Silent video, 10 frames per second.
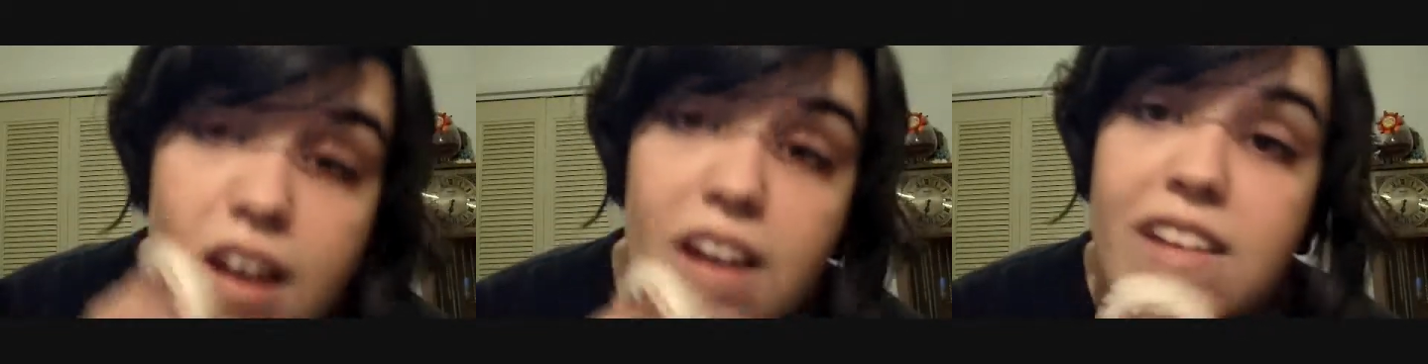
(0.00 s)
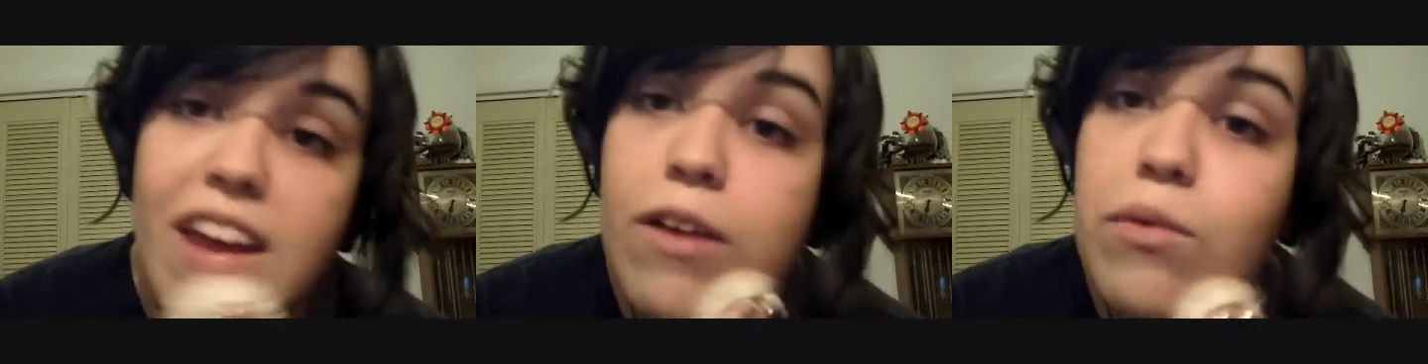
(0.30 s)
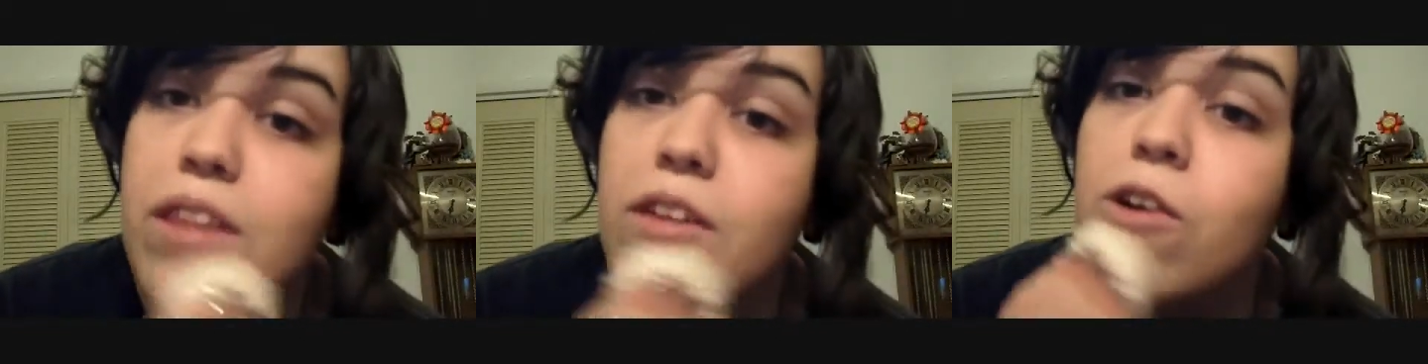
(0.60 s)
kind of
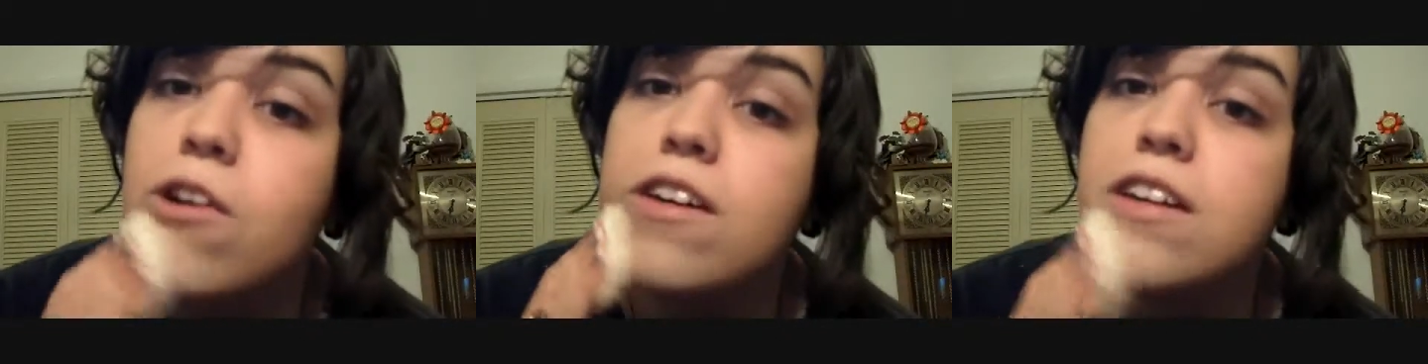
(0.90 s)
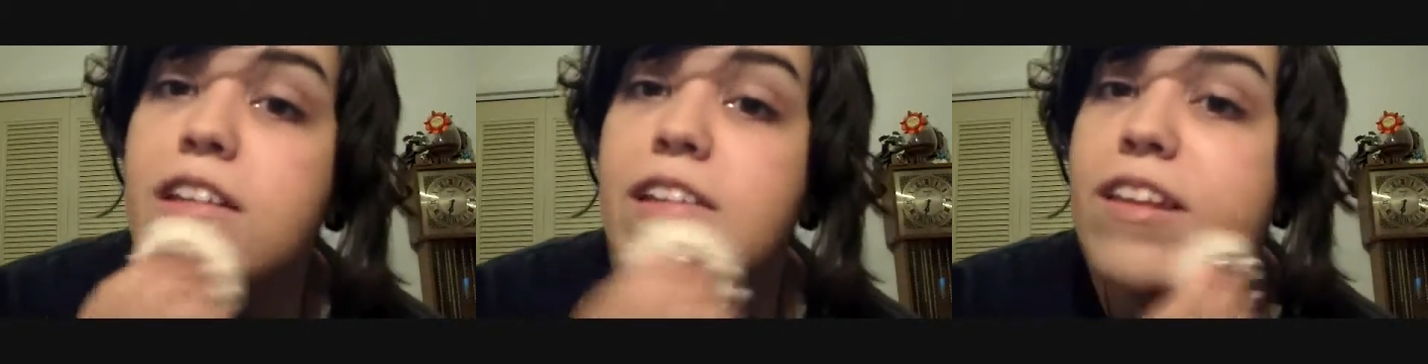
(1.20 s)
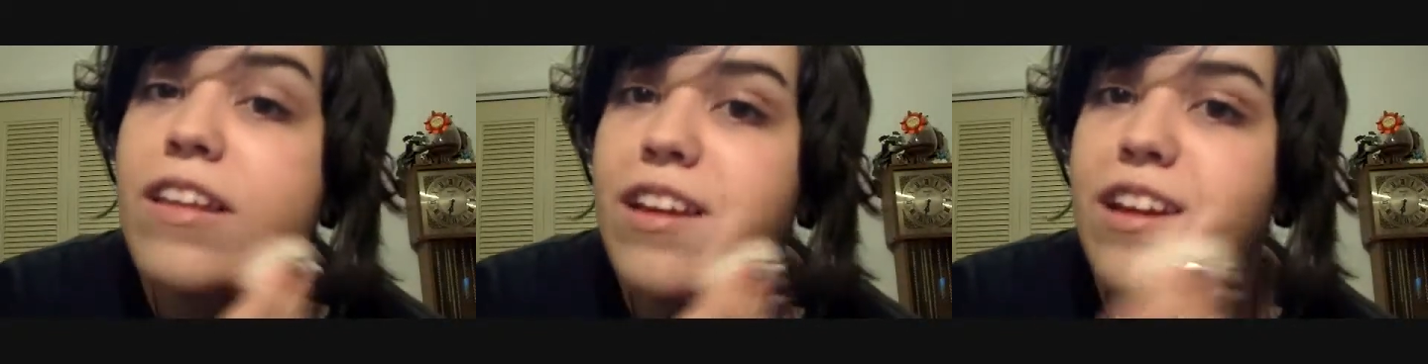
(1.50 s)
take away the
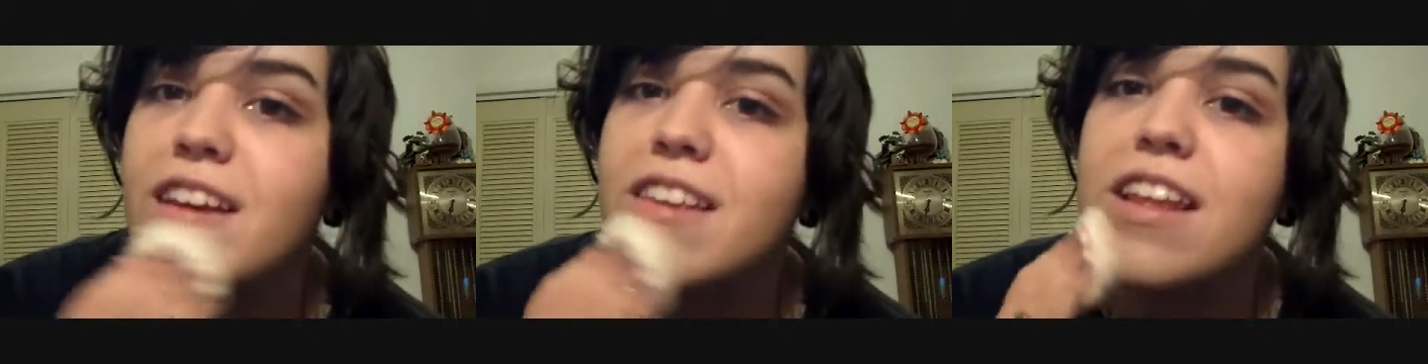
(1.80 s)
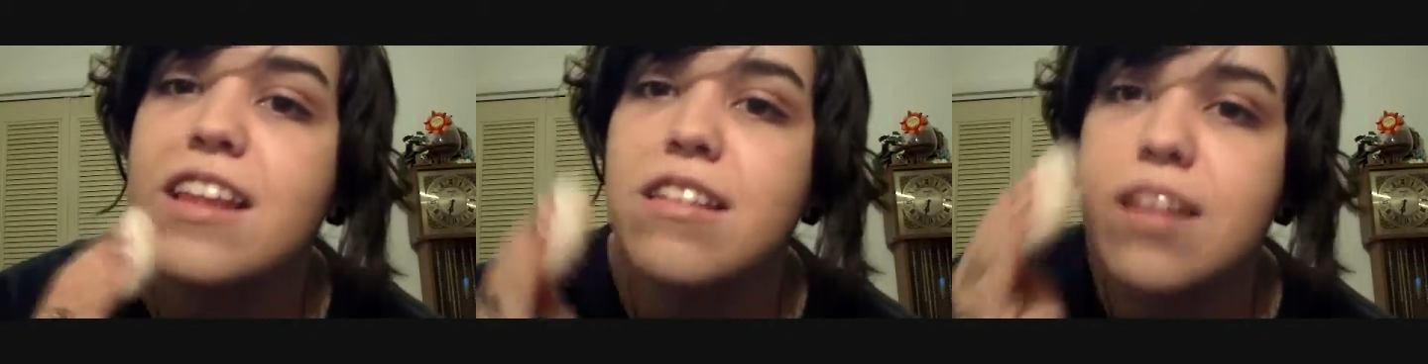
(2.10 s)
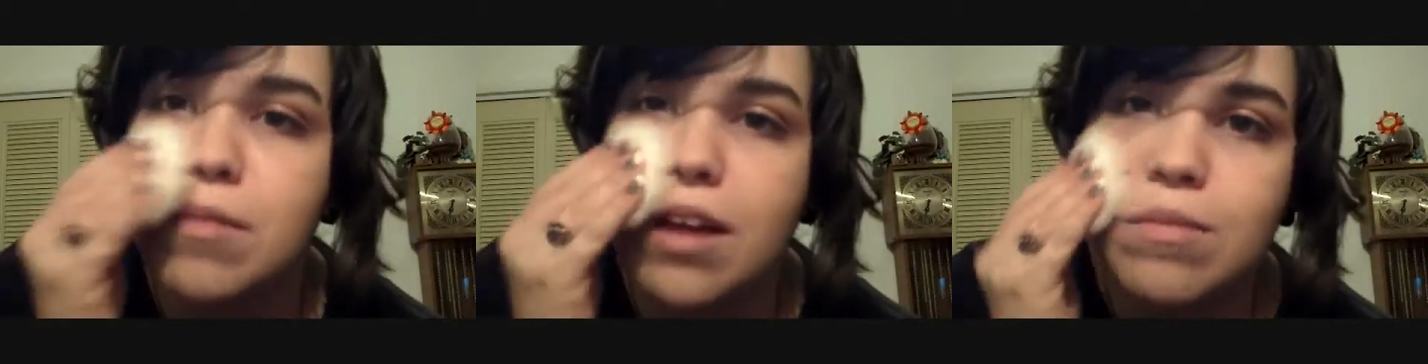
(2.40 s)
oiliness that
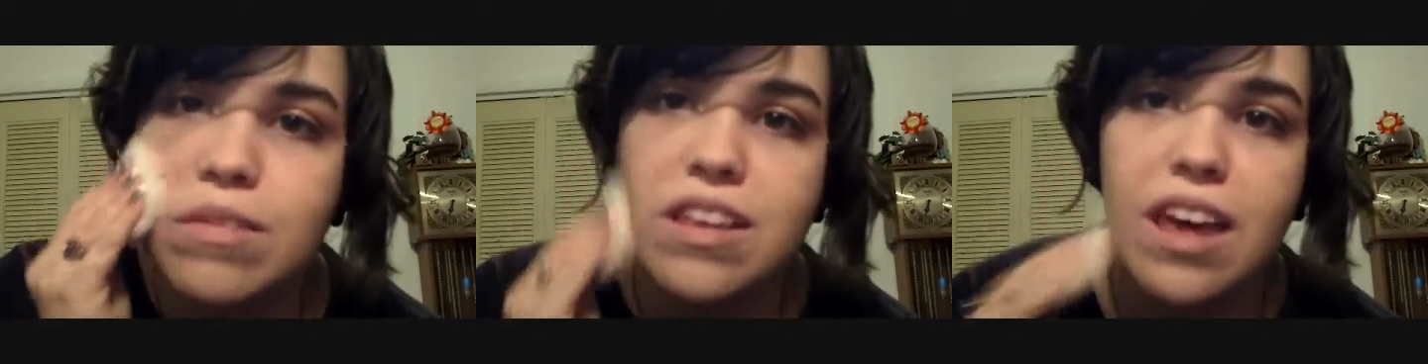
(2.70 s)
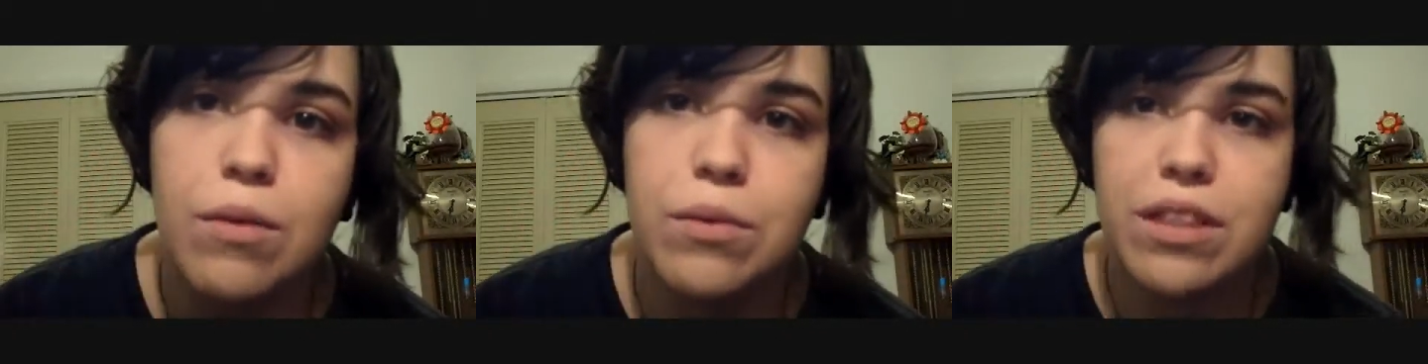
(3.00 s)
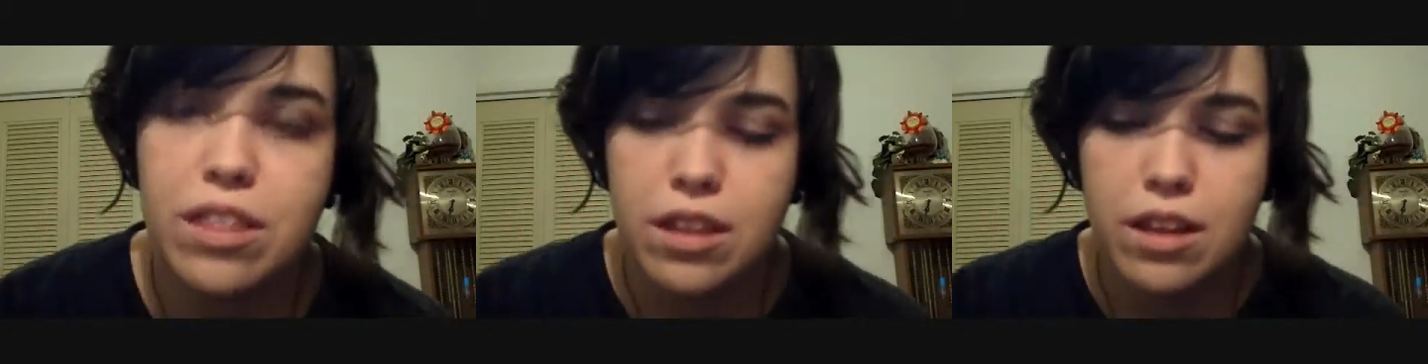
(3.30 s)
sometimes get
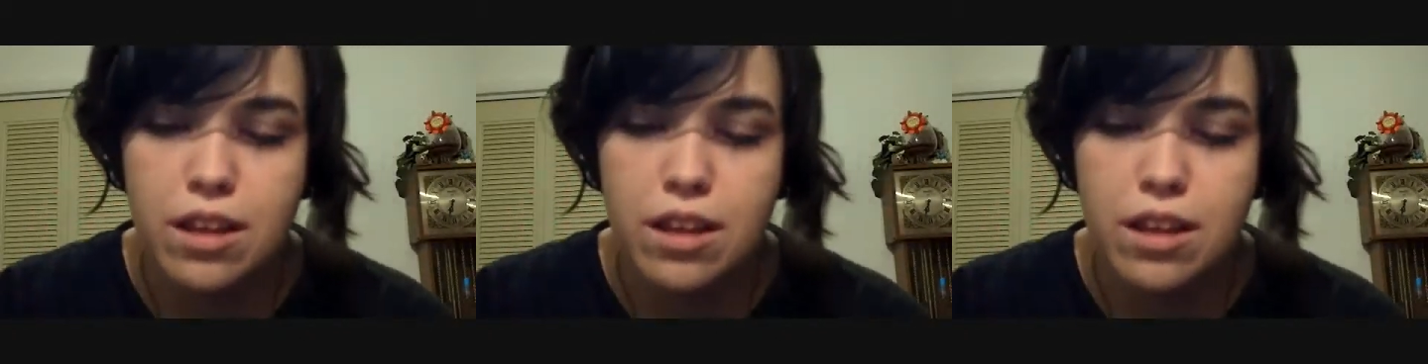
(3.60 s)
with